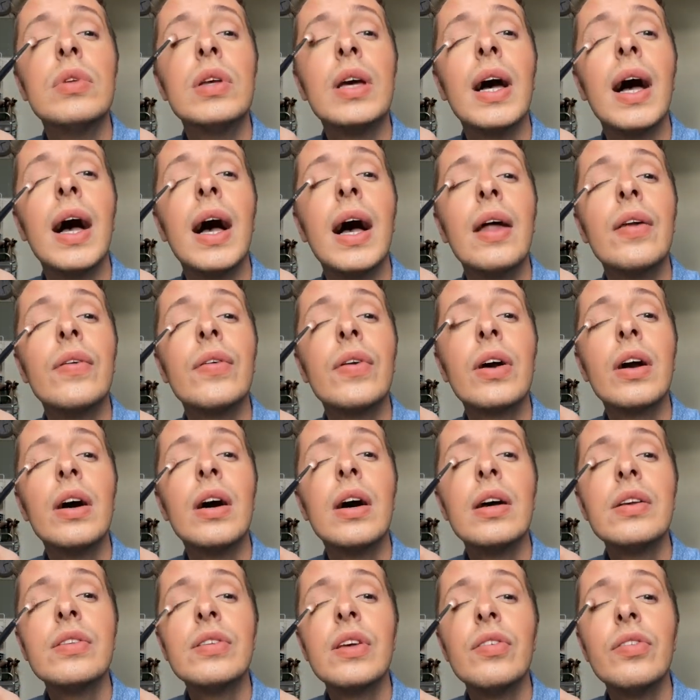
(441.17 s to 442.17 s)
And
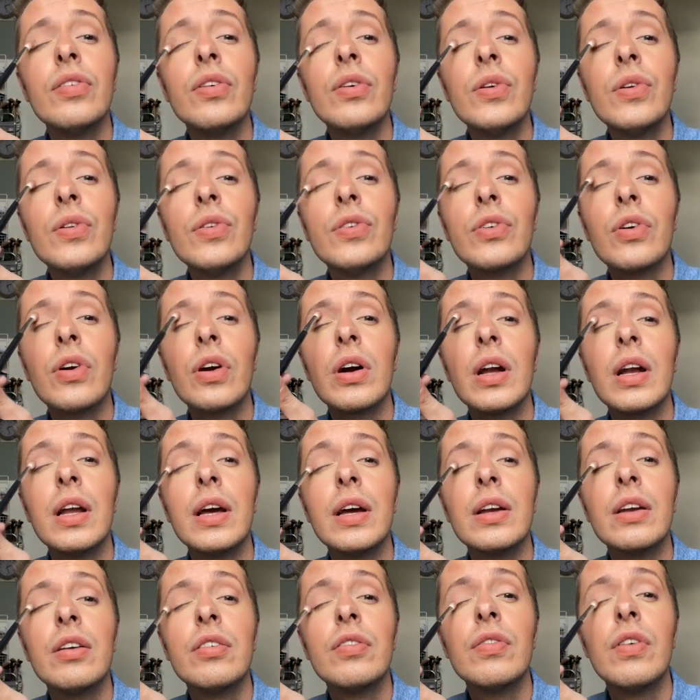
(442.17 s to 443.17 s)
guys, if you're
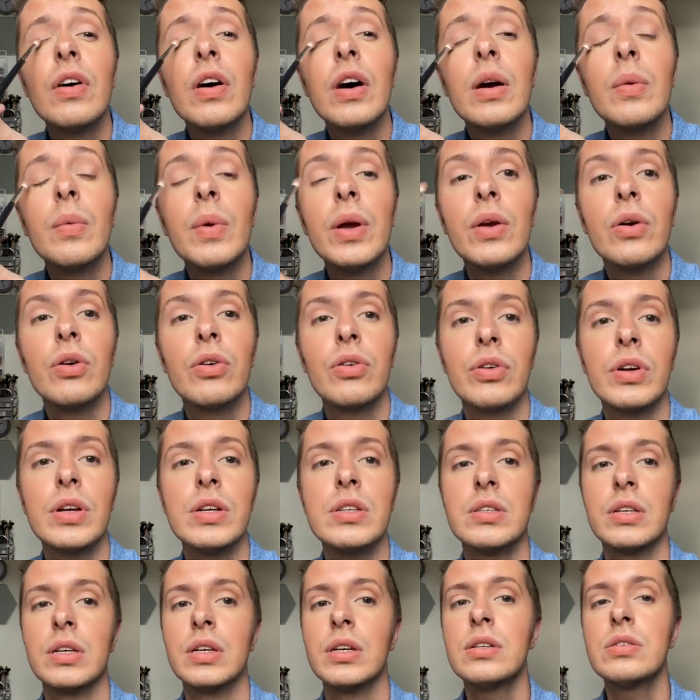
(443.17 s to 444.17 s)
struggling to find where your
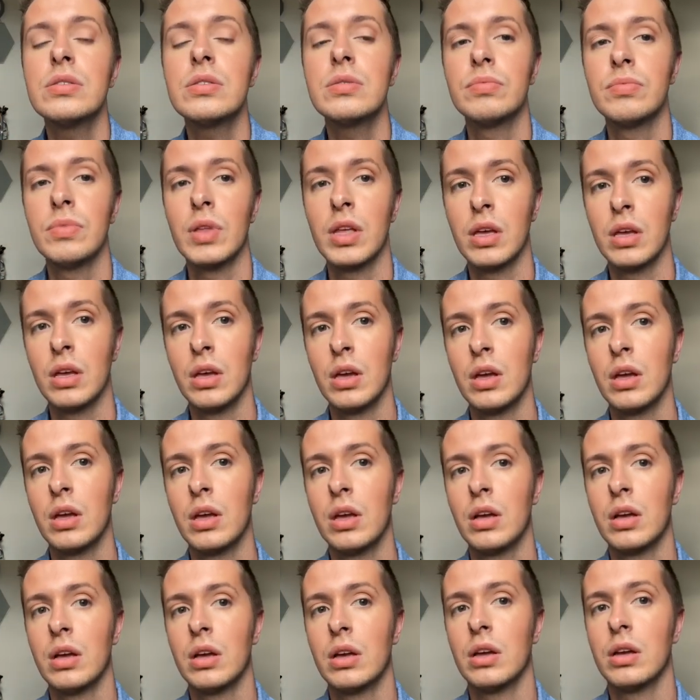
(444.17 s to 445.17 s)
crease is,
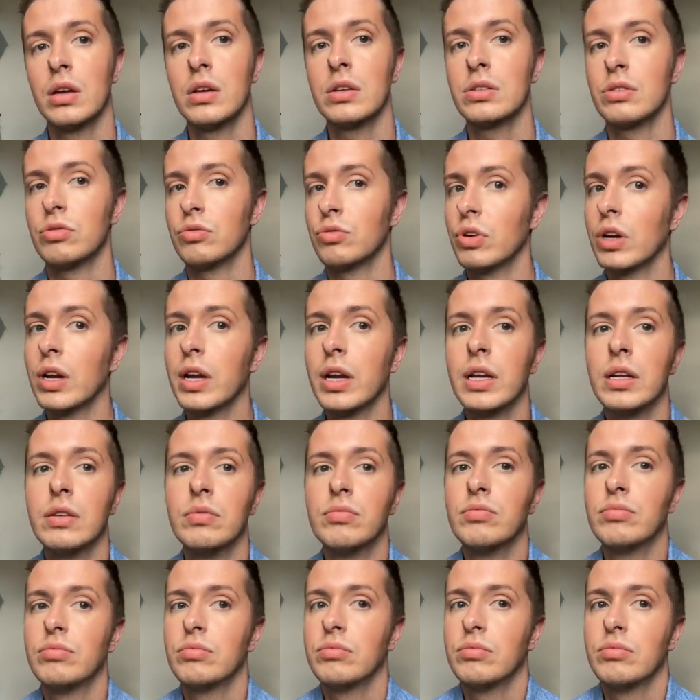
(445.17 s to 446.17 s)
it's a really
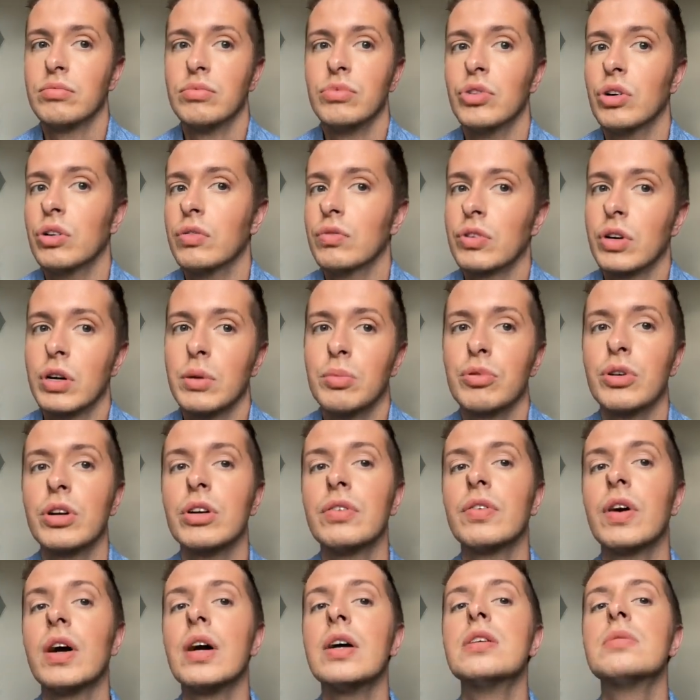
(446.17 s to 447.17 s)
not very pretty
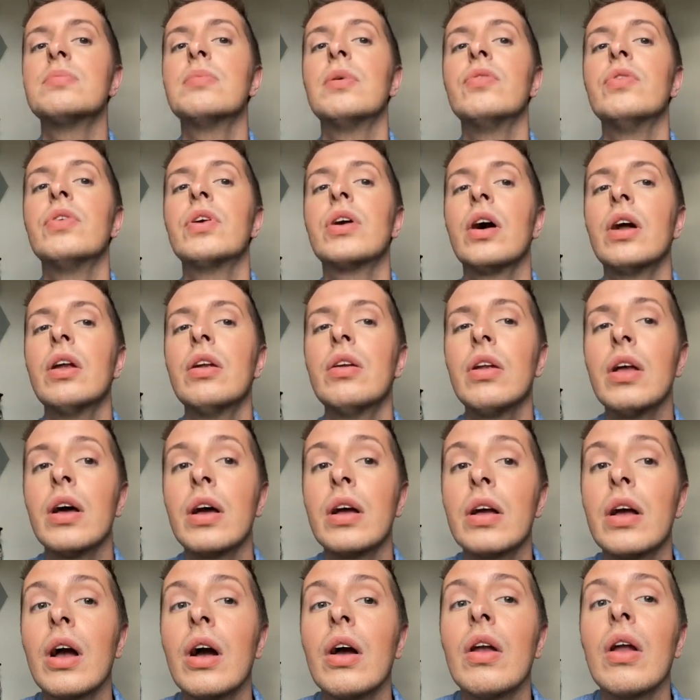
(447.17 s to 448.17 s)
face, but if you kind of
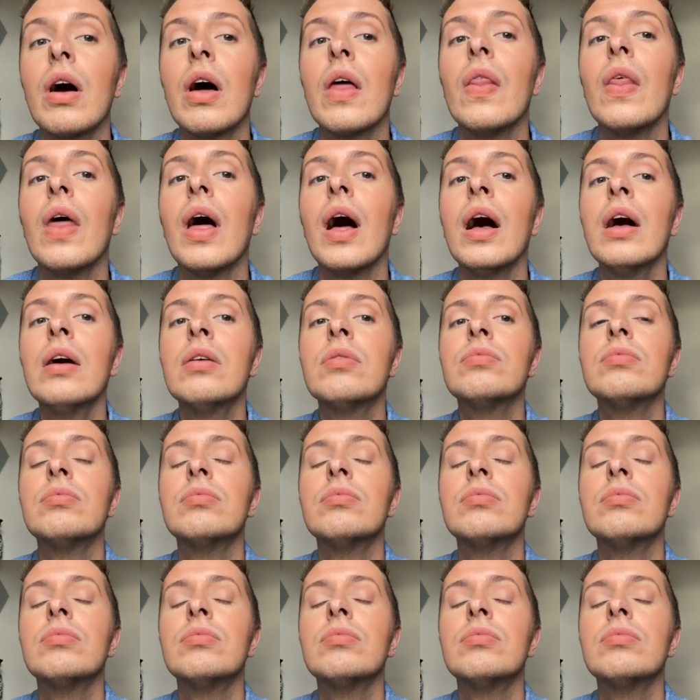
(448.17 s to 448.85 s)
like go like that,